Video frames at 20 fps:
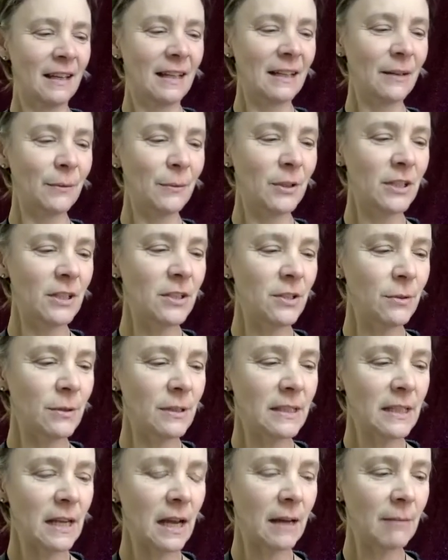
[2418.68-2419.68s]
And I want to do a
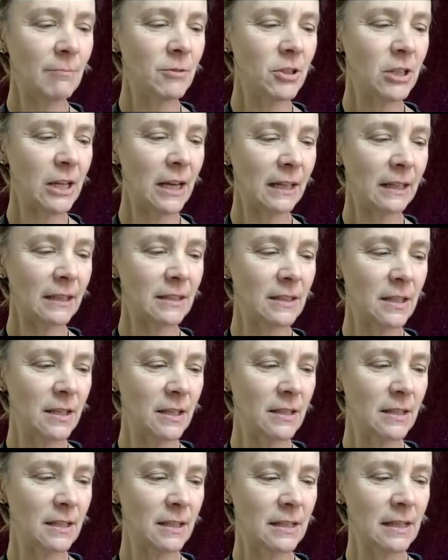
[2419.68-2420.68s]
time check
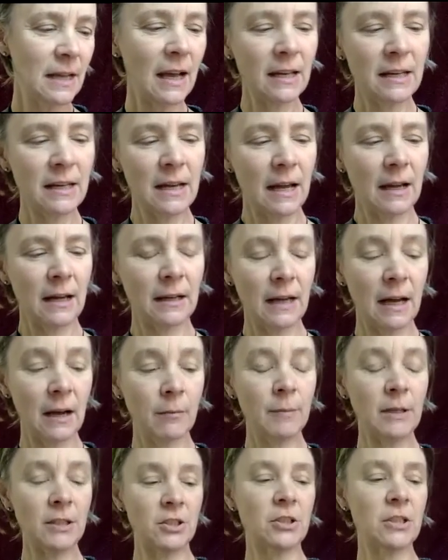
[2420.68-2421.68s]
to decide how
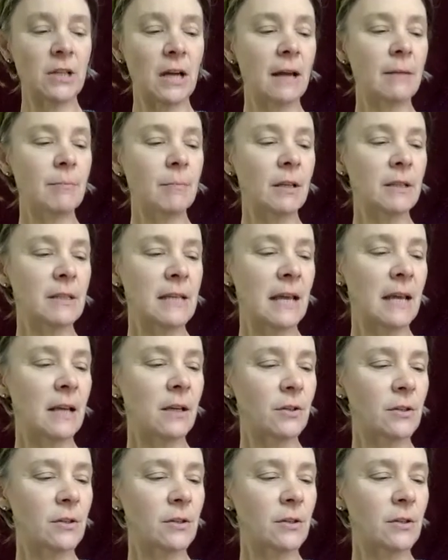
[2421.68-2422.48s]
much time I'll take